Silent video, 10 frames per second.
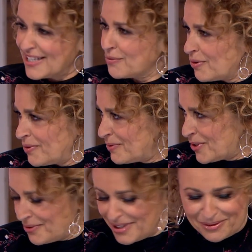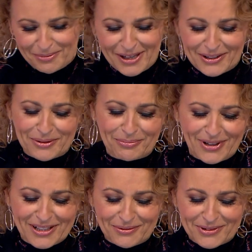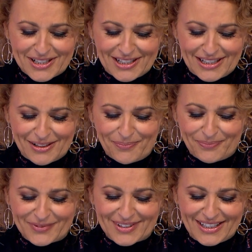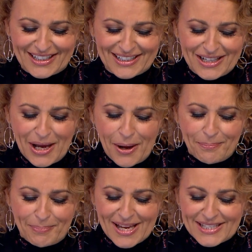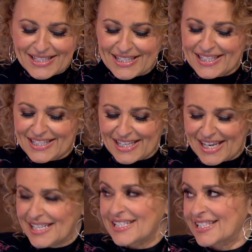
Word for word: this is what we were talking about in the break, Practical name. Yeah. yeah. Best to stay